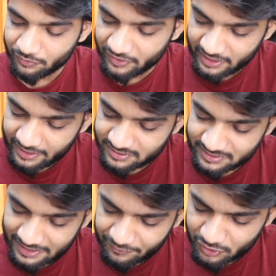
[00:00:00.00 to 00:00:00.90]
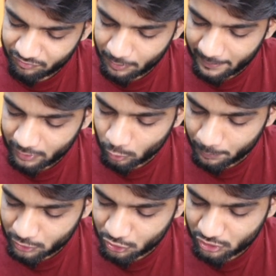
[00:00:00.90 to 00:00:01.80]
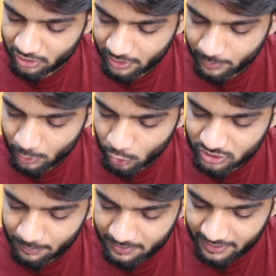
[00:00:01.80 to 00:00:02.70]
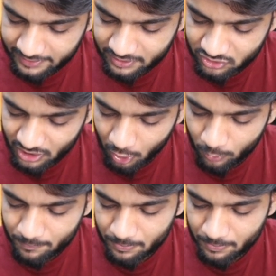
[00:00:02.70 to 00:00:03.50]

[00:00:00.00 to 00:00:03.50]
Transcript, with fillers: if it has left shifted by 2 position, it will look something like this now.